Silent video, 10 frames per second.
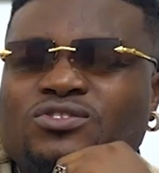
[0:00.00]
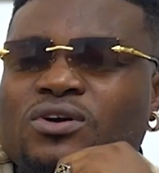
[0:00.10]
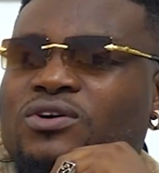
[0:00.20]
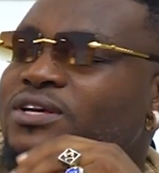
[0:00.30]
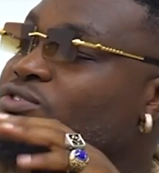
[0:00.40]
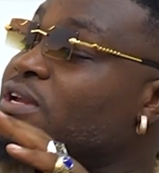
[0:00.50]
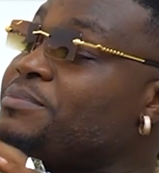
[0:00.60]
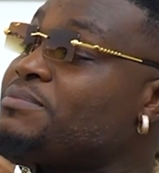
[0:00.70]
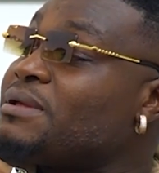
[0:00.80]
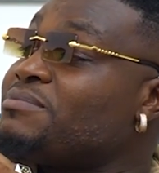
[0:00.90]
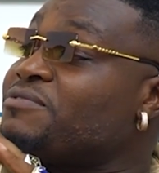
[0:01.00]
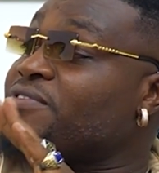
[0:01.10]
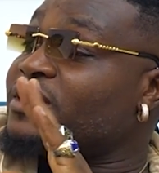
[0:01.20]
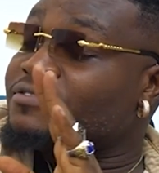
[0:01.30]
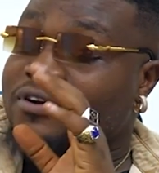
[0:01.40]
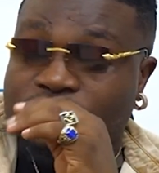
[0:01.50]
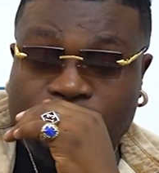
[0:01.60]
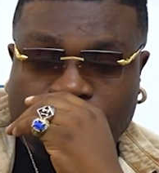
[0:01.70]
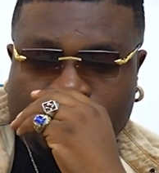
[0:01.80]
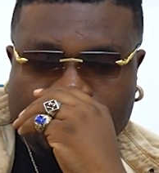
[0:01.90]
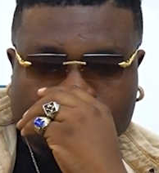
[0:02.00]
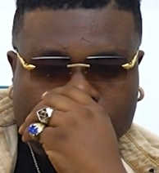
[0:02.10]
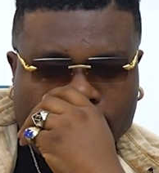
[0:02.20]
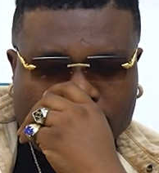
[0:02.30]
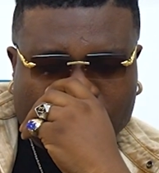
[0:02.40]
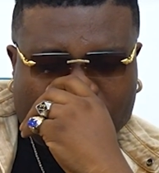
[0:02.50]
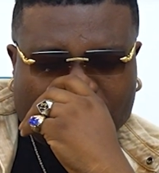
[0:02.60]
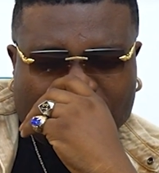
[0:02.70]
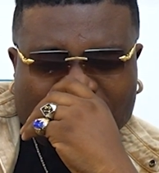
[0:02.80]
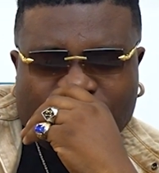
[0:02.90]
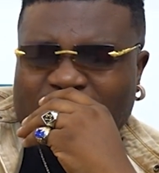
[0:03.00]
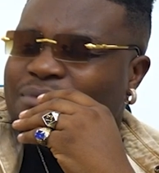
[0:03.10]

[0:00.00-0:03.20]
So okay, so let me let me be very factual here. Mm. I'm